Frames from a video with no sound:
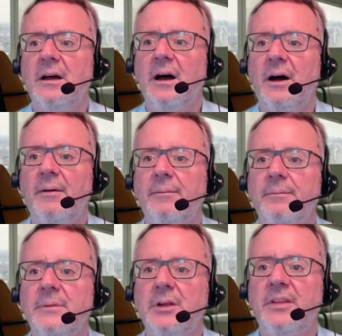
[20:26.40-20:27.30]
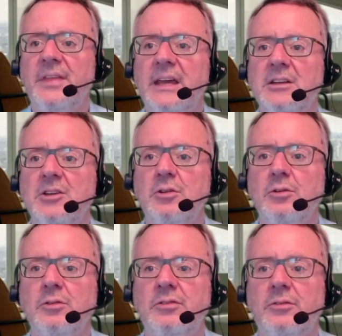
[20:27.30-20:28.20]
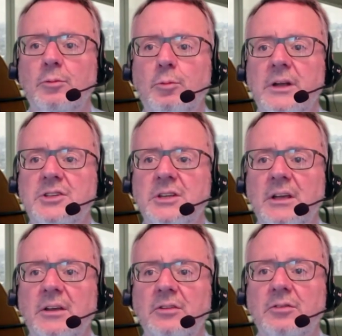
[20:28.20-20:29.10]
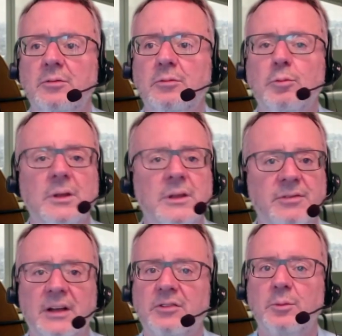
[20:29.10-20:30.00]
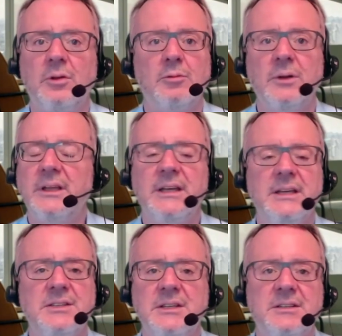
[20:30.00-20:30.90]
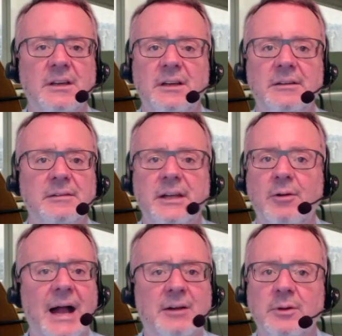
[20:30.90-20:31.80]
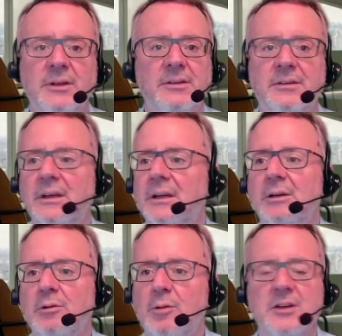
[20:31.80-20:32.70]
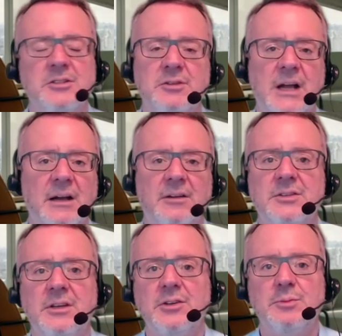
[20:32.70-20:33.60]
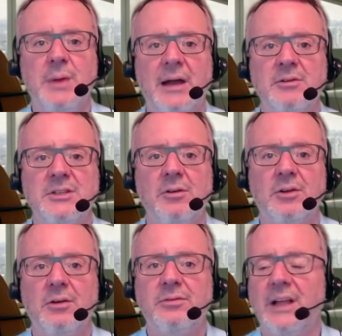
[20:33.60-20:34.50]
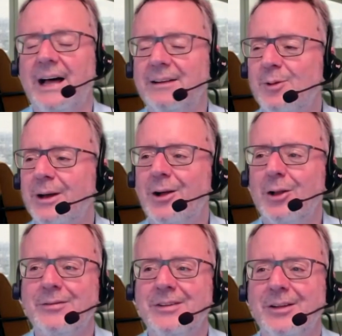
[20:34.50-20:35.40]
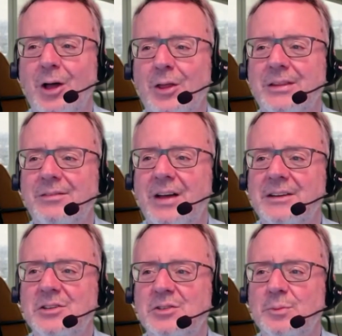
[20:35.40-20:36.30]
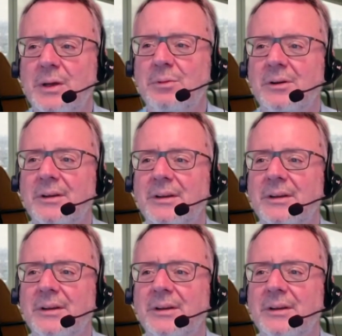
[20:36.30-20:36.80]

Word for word: um, you know, that they can use, which is really flexible, really easy to interact with, requires no technical skills, batteries don't go flat, right? All of the all of the advantages of paper.